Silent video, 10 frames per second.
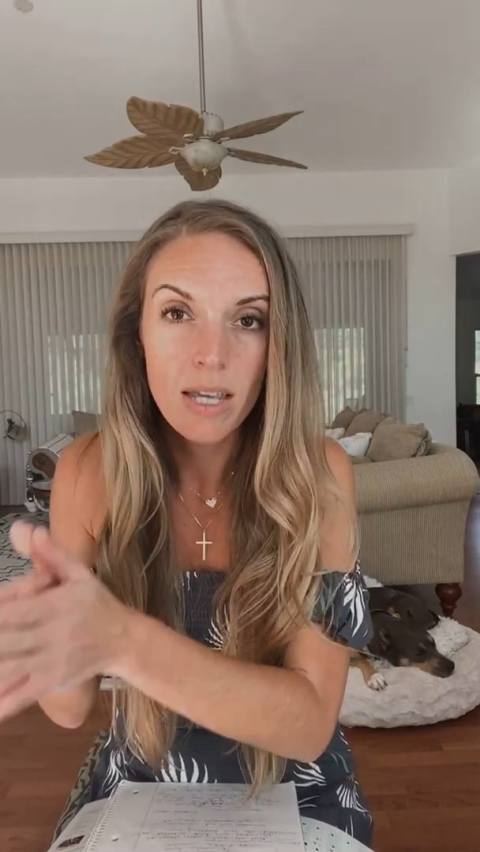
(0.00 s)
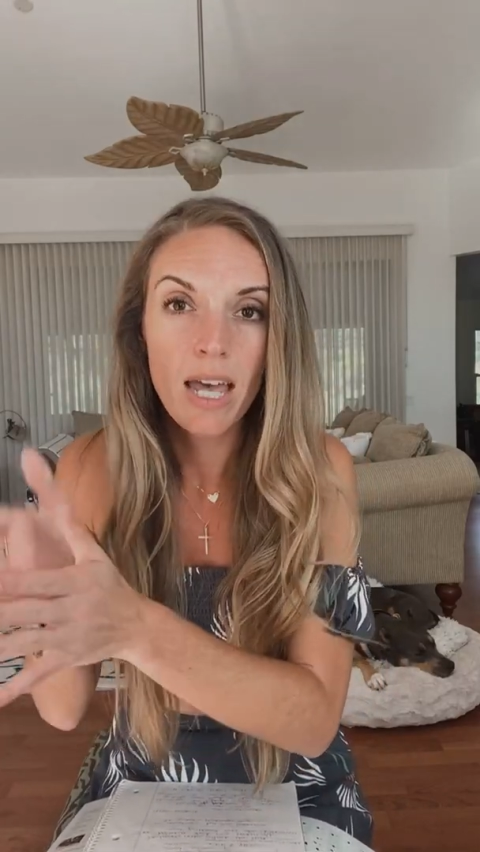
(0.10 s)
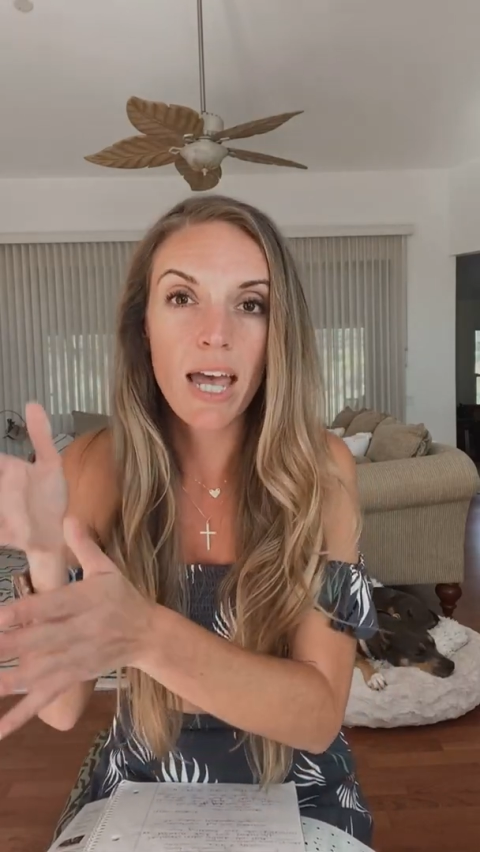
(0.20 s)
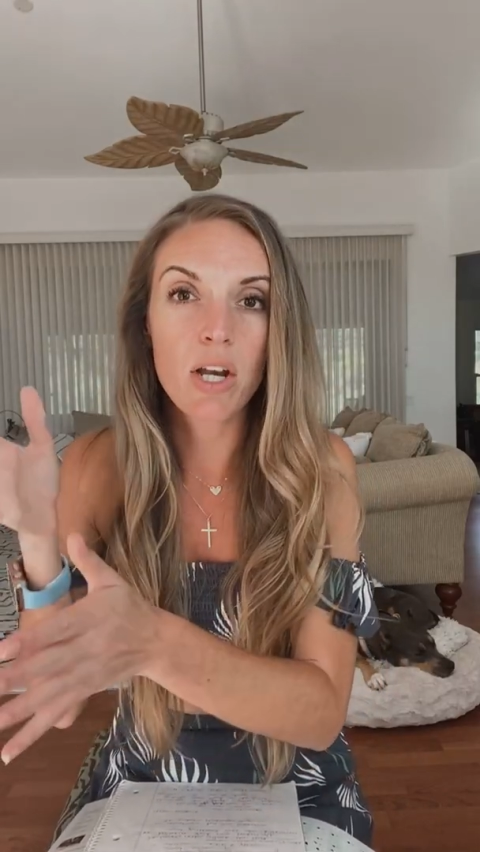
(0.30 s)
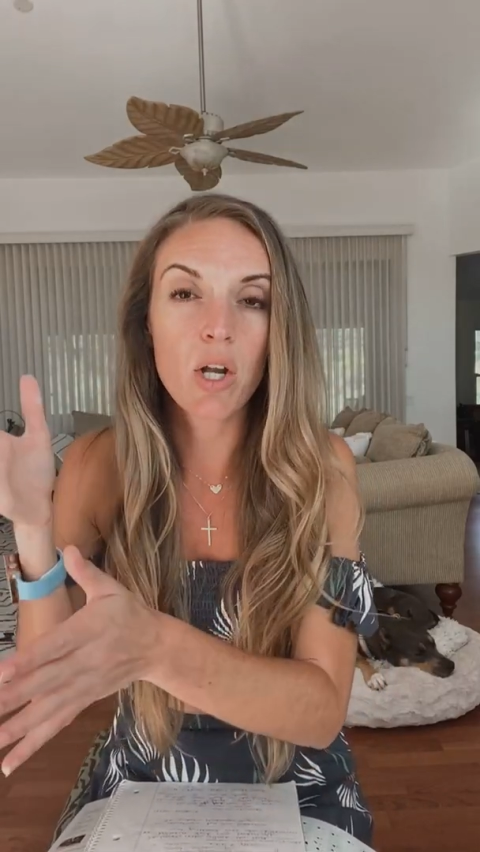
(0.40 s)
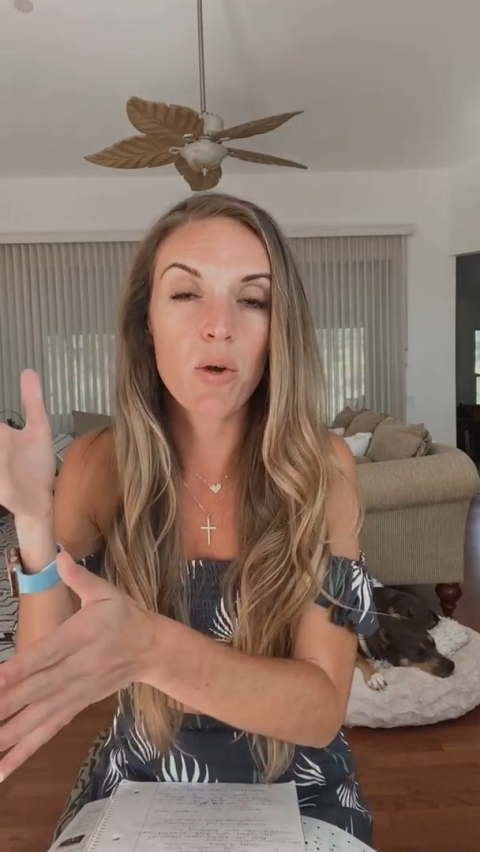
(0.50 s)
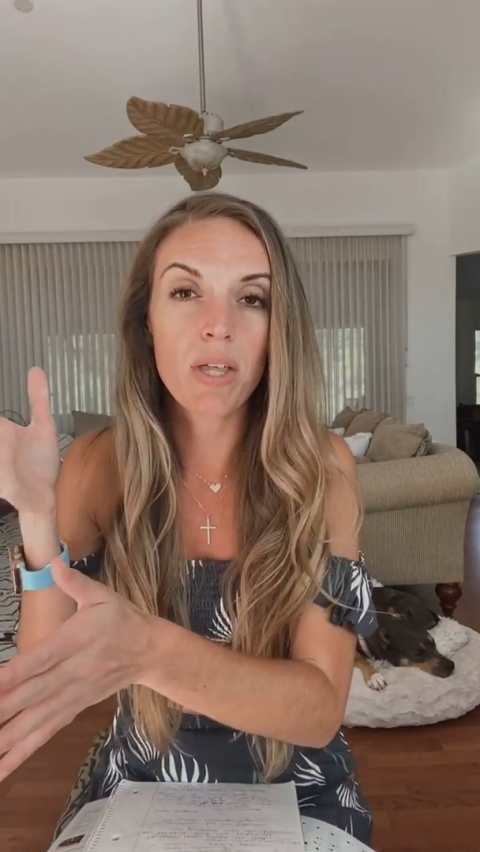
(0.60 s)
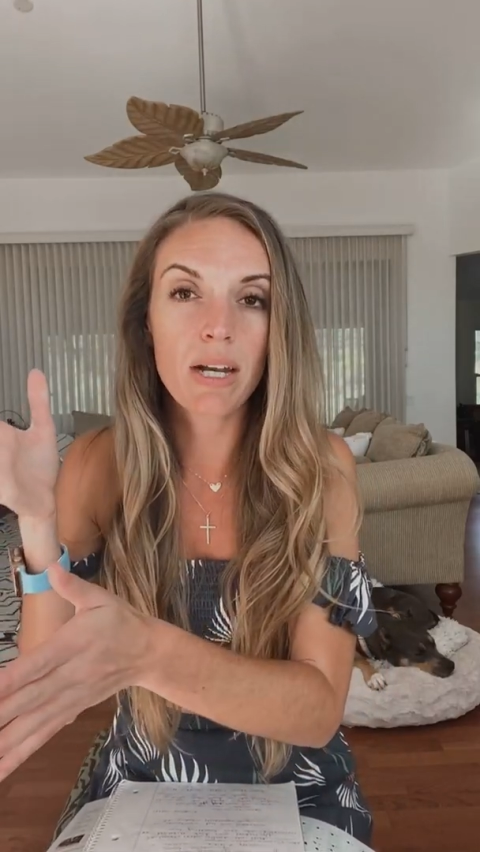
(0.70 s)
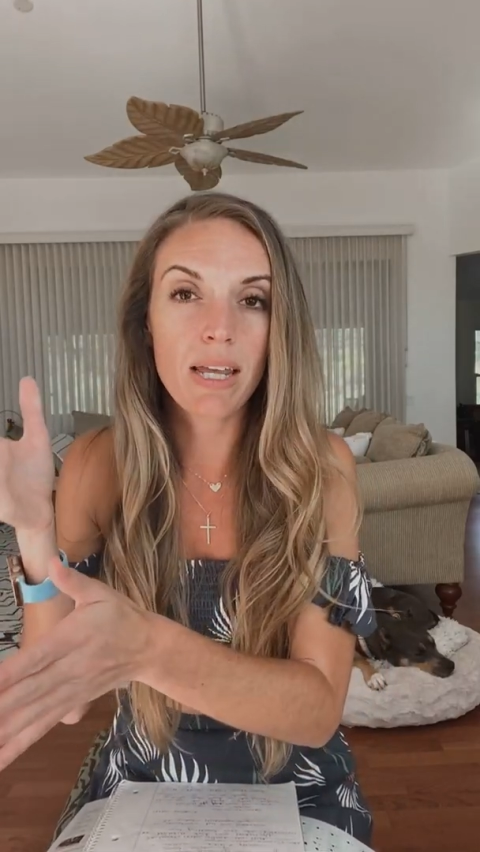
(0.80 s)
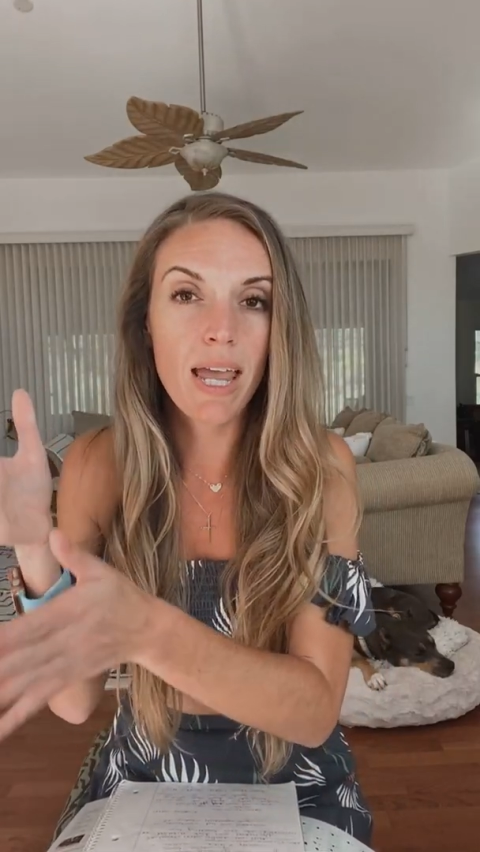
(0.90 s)
and know that
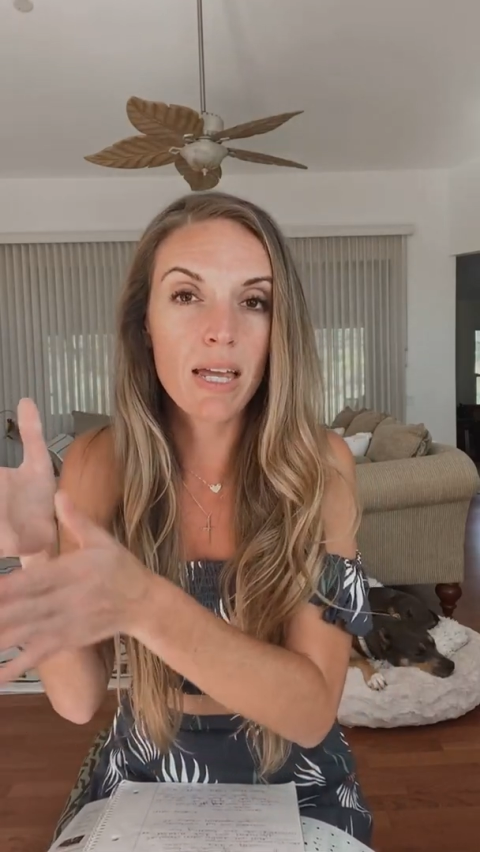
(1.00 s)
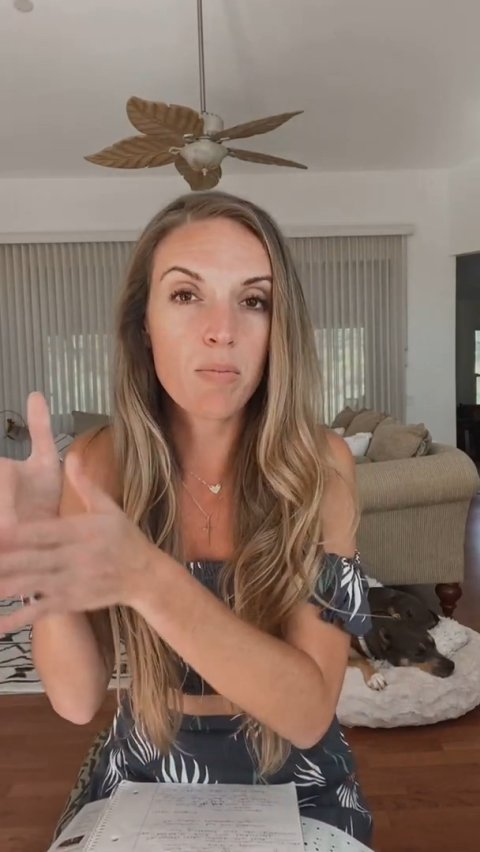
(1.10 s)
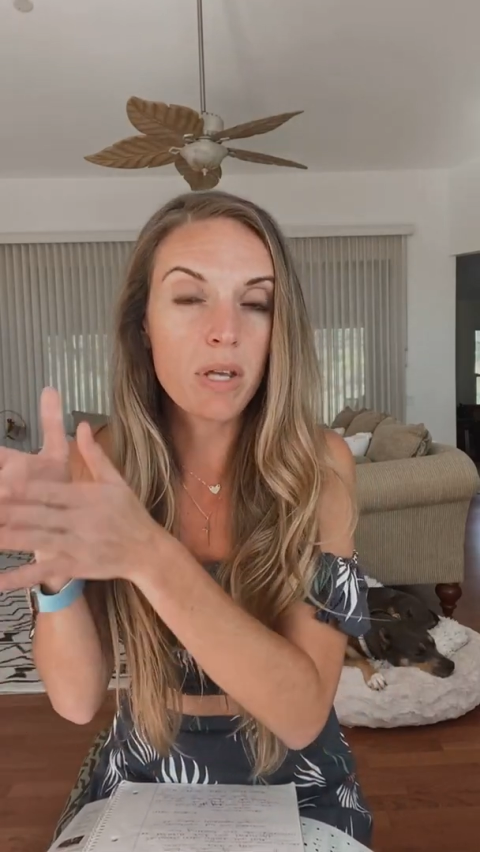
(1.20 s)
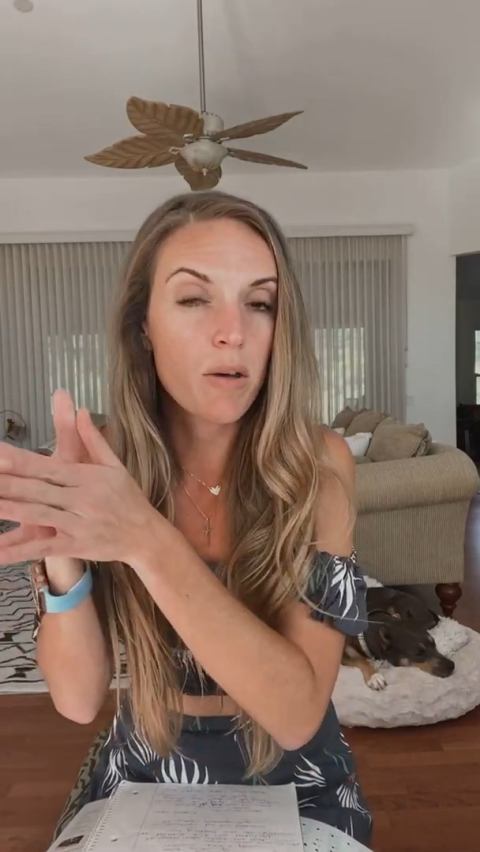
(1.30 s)
it can be a